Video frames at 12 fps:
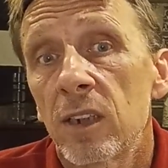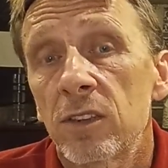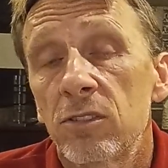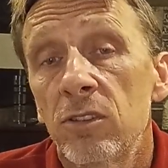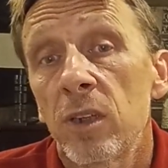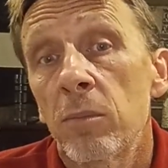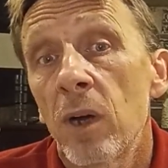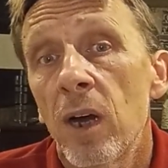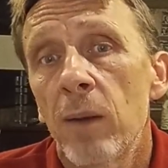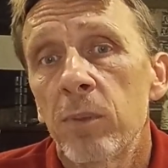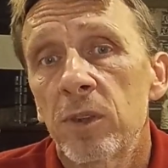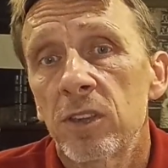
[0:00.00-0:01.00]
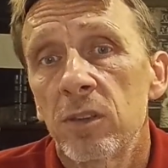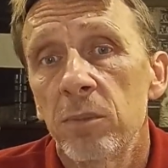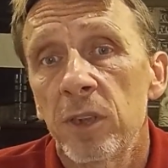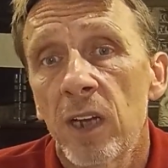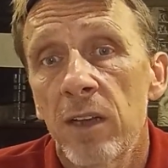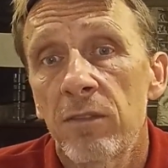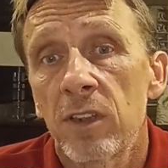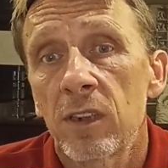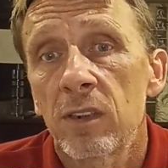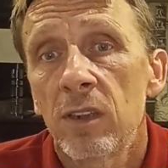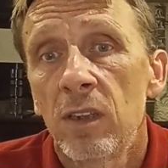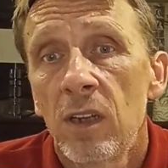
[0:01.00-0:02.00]
extreme opposite
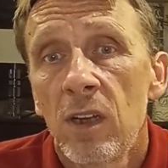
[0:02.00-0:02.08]
behavior.